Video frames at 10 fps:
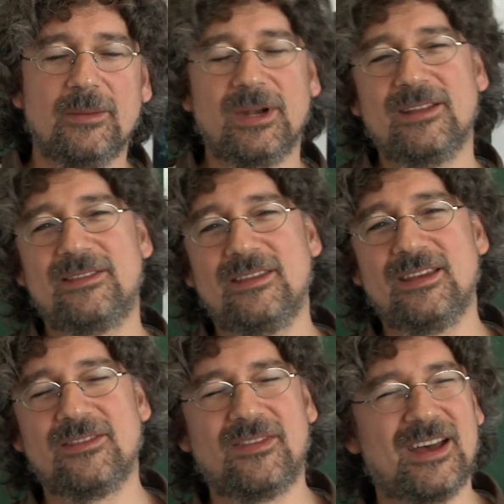But I
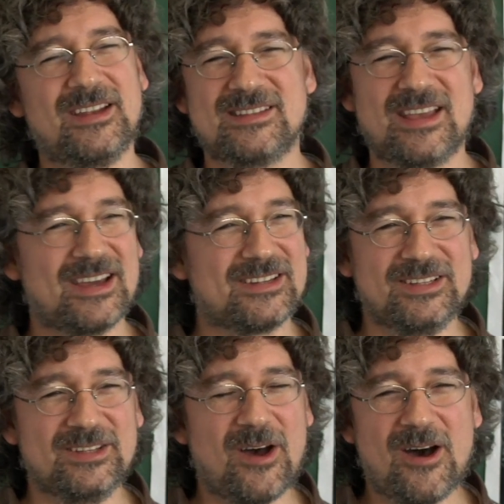think that is
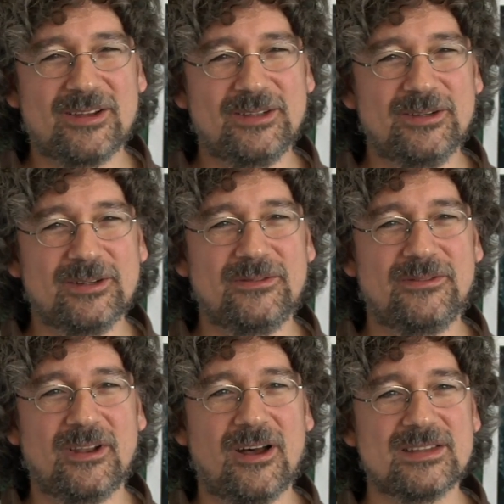actually not a good
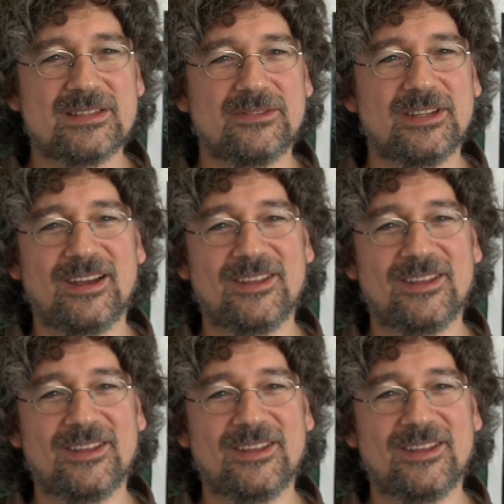philosophy.